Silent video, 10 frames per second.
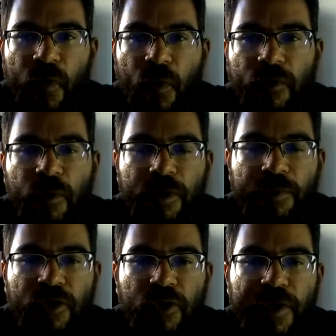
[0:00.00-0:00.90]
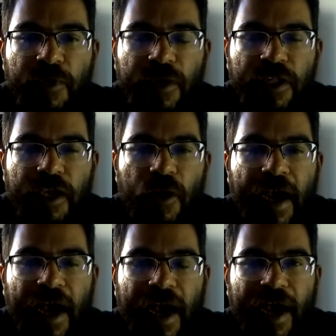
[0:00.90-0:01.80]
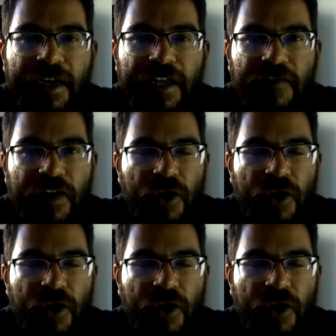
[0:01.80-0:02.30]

What we will be doing, we'll go a high-level